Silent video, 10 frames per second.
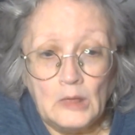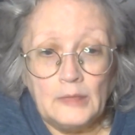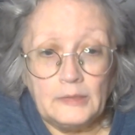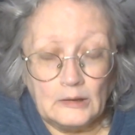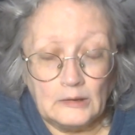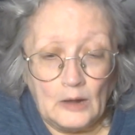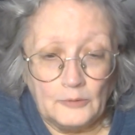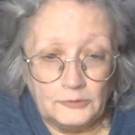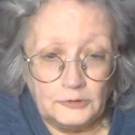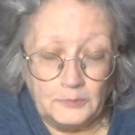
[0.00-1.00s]
that allows
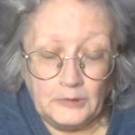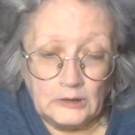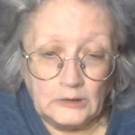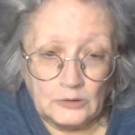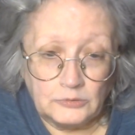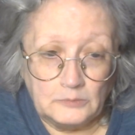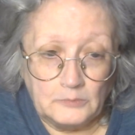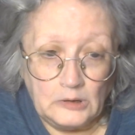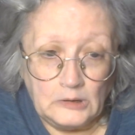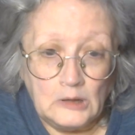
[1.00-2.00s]
us to bring in extra
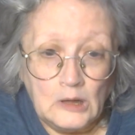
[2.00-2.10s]
money